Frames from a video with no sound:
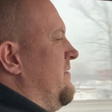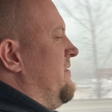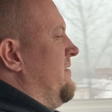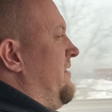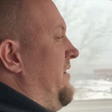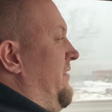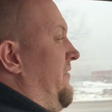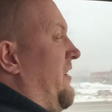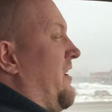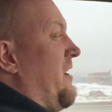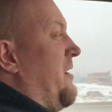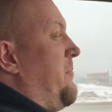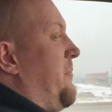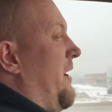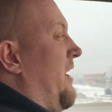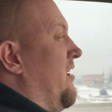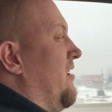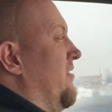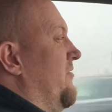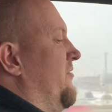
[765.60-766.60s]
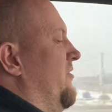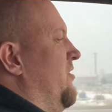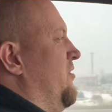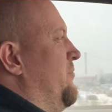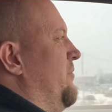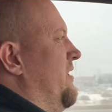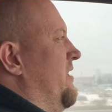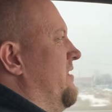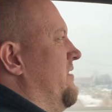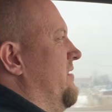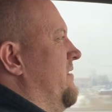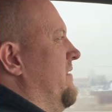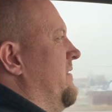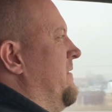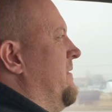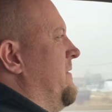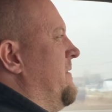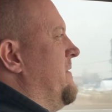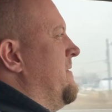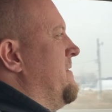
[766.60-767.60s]
they're very powerful, but
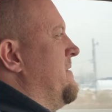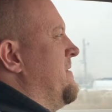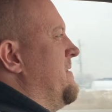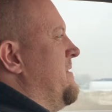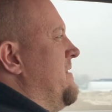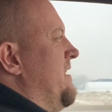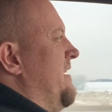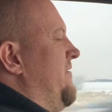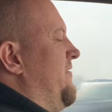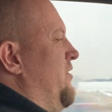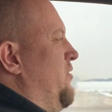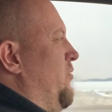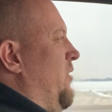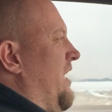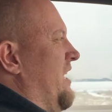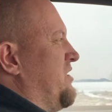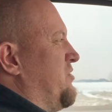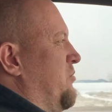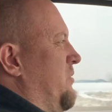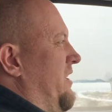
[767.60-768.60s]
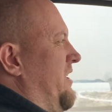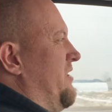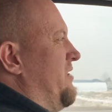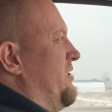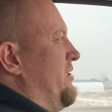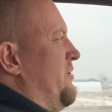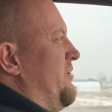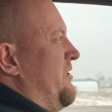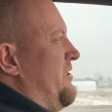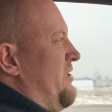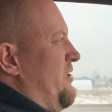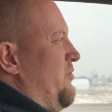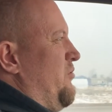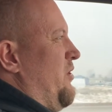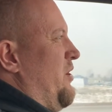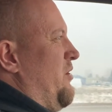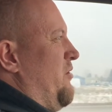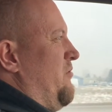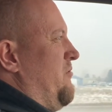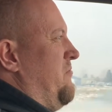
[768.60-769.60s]
if you watch what you're doing, you
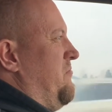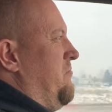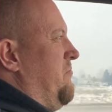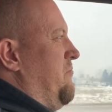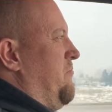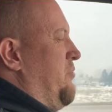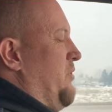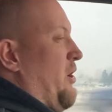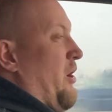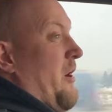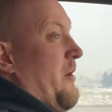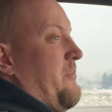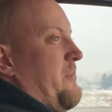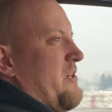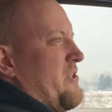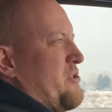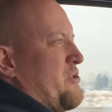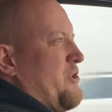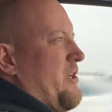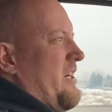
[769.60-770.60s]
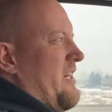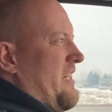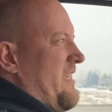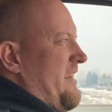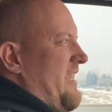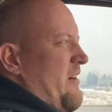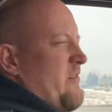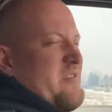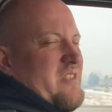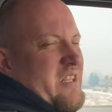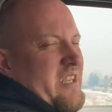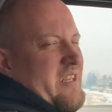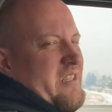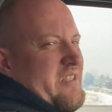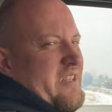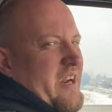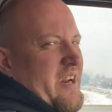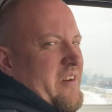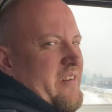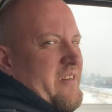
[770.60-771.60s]
won't blow up your truck, and that was the
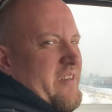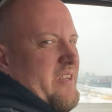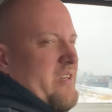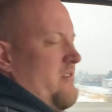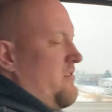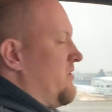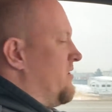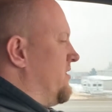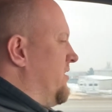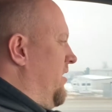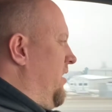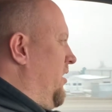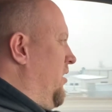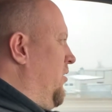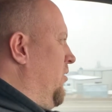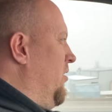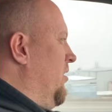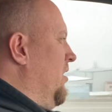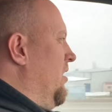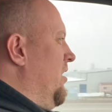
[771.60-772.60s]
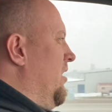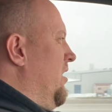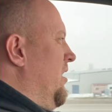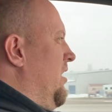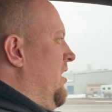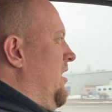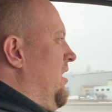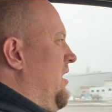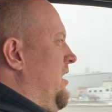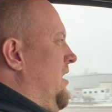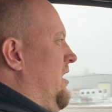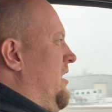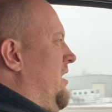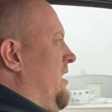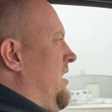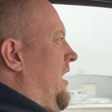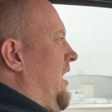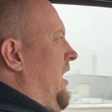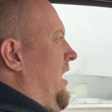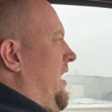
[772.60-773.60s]
entire deal. So
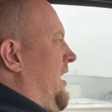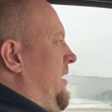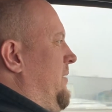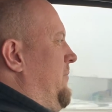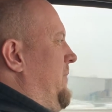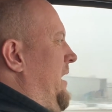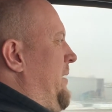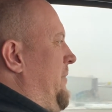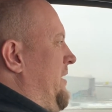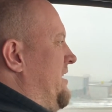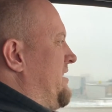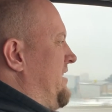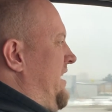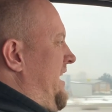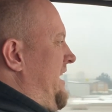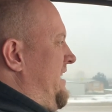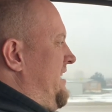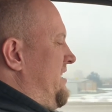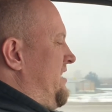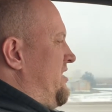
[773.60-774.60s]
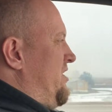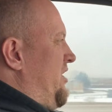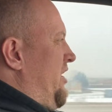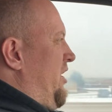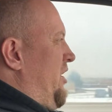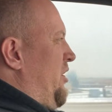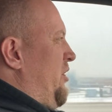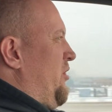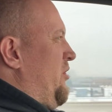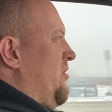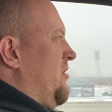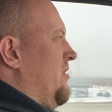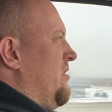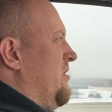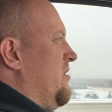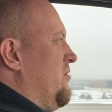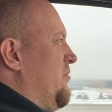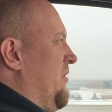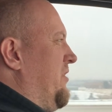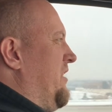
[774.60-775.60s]
I'm excited to tow
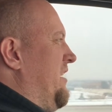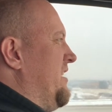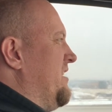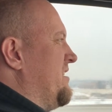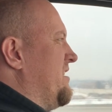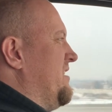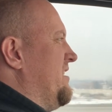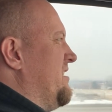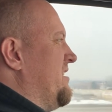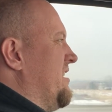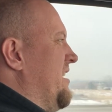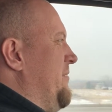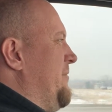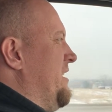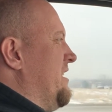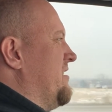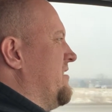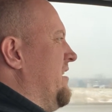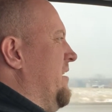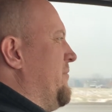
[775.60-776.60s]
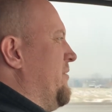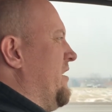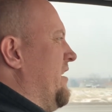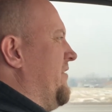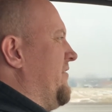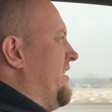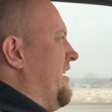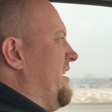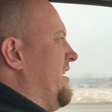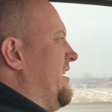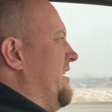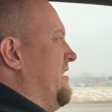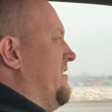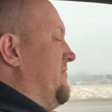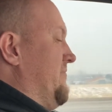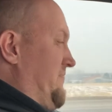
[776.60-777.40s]
with this coming summer. I've got a